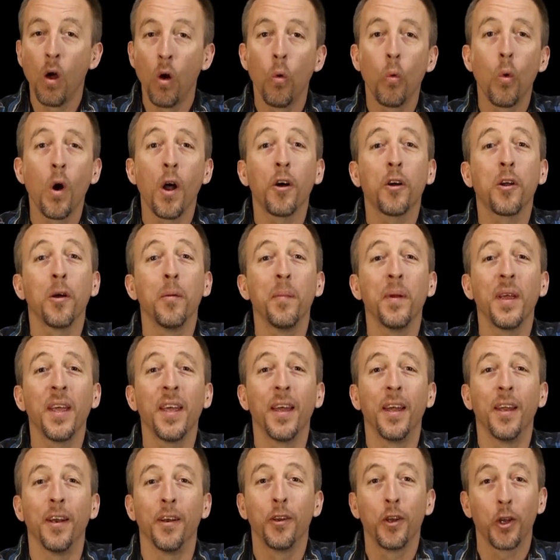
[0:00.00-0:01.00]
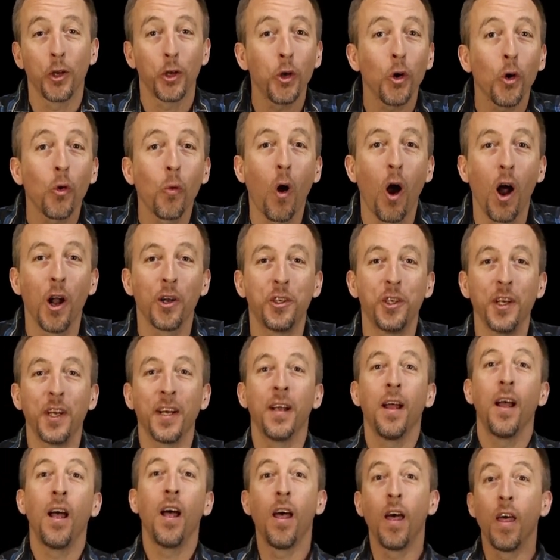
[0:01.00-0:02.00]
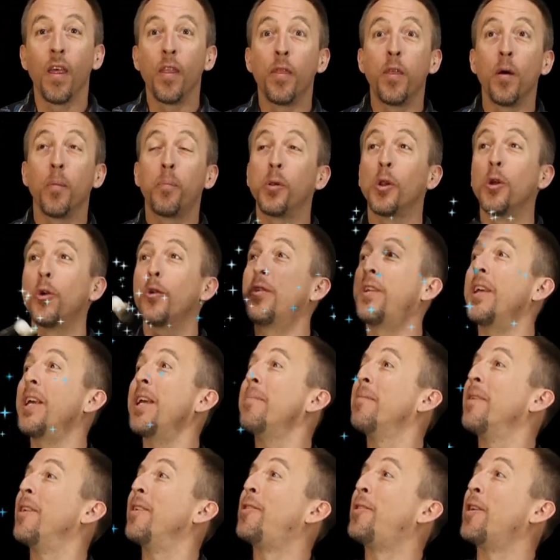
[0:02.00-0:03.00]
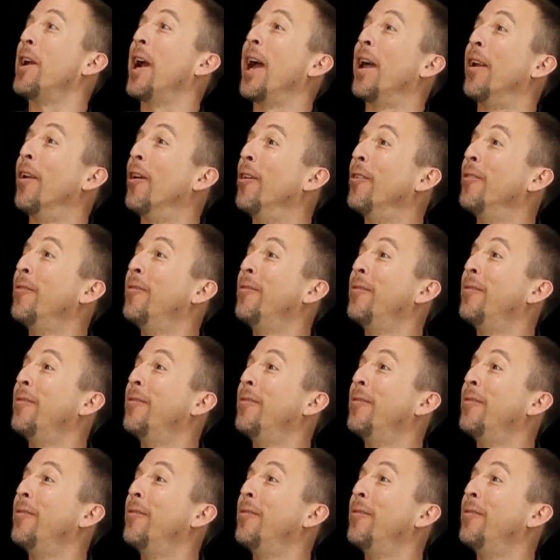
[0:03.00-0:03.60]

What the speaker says: Welcome in. You're watching the Blue Demon channel.